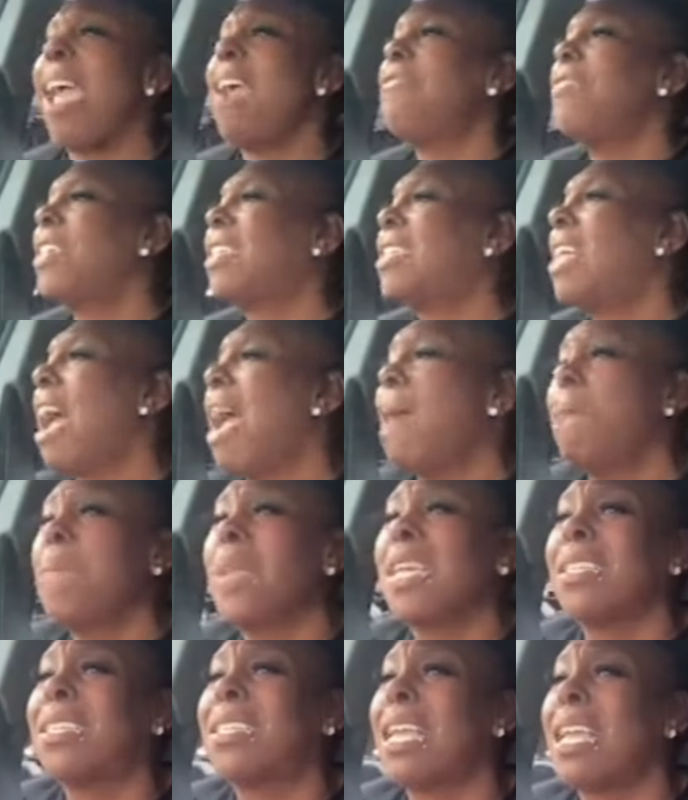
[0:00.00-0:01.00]
every
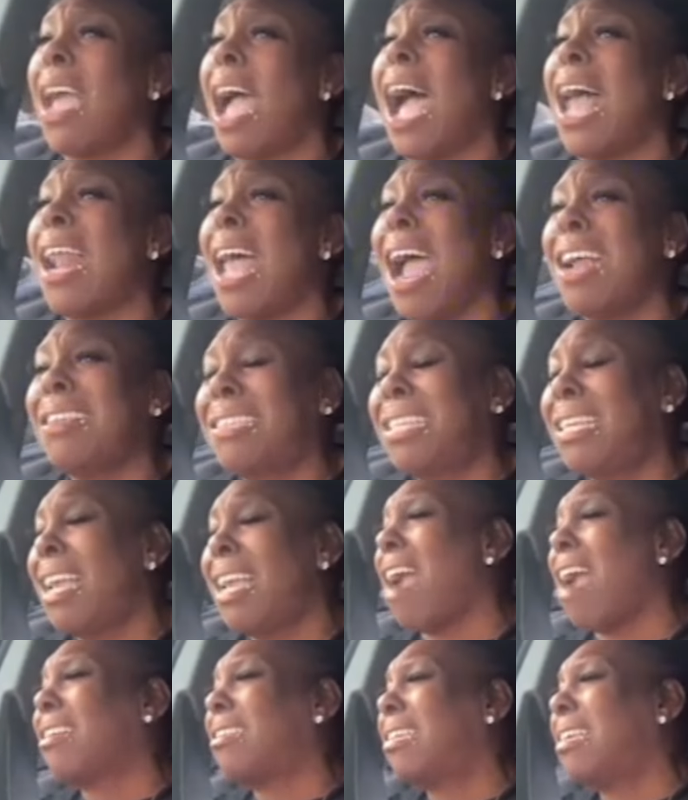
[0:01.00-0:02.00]
time you see
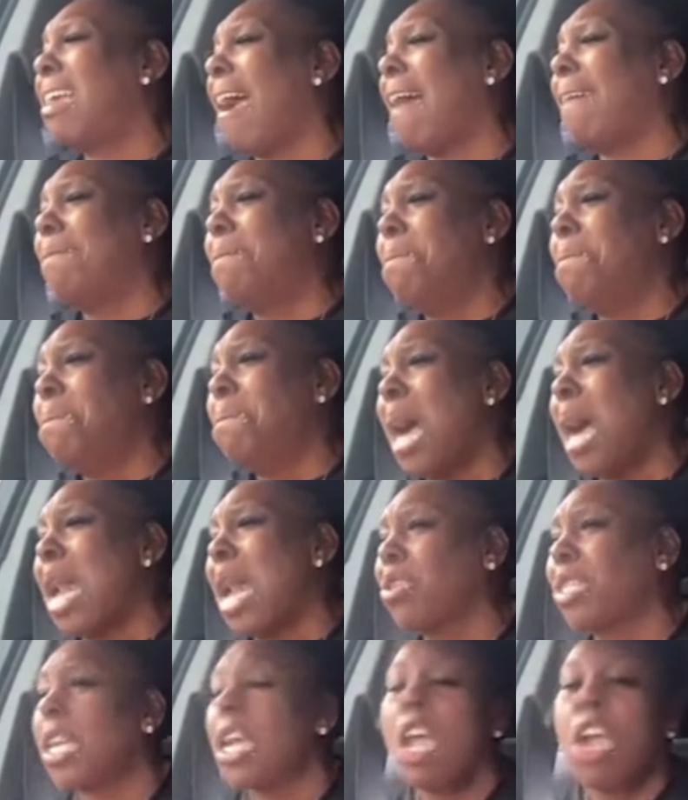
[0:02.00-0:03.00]
RT, I'm
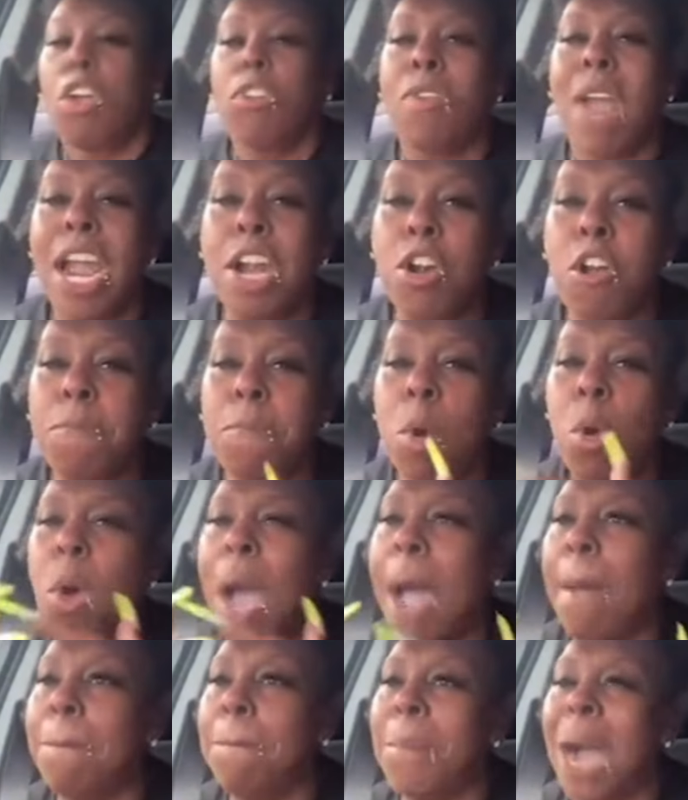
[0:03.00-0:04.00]
mad on, right now, my
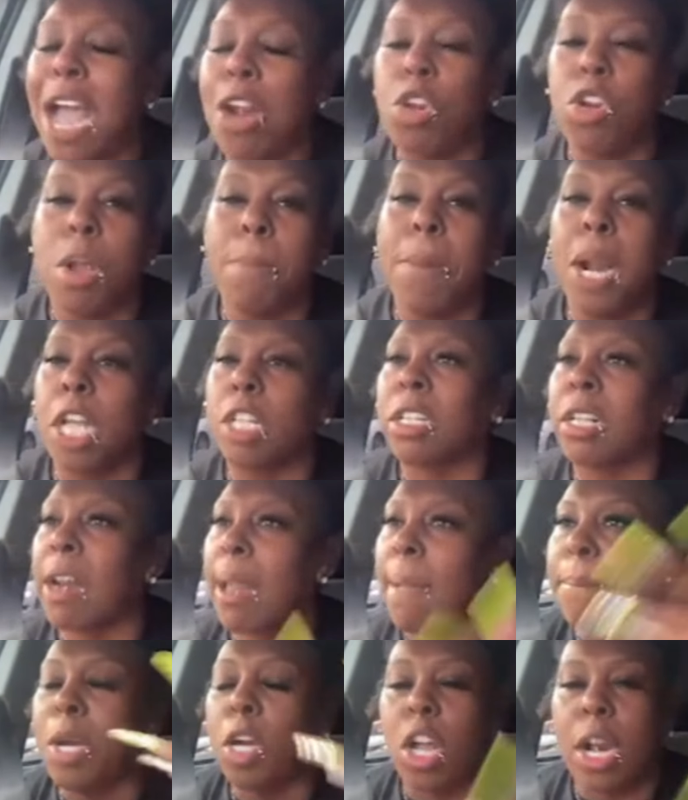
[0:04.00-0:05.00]
mom, I'm mad on a blood
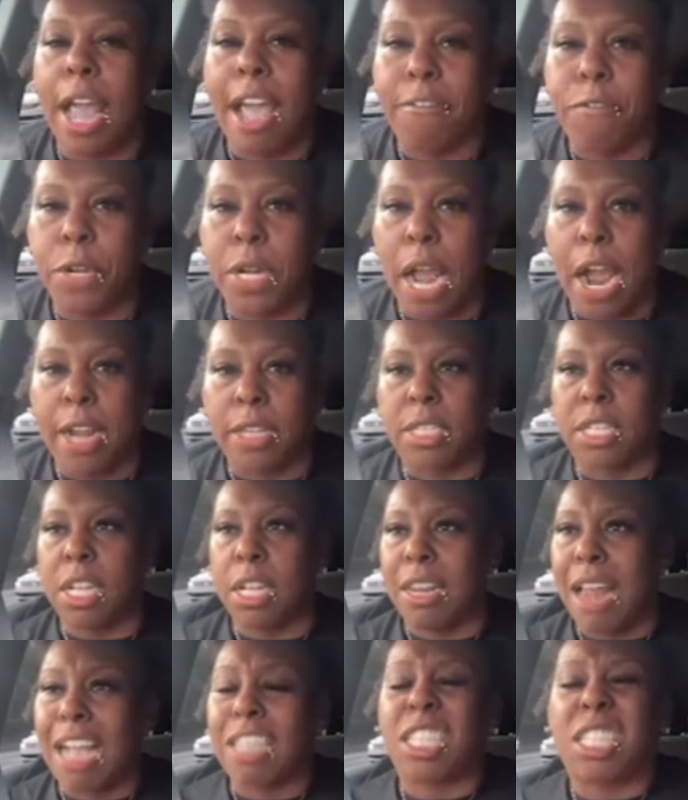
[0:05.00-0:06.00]
clot, I go live with
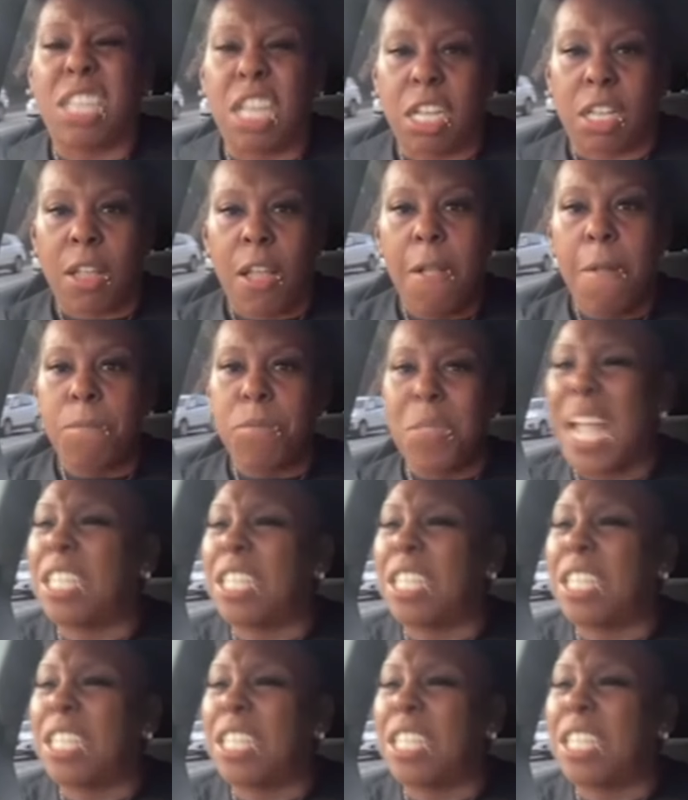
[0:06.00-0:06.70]
RT. That's it.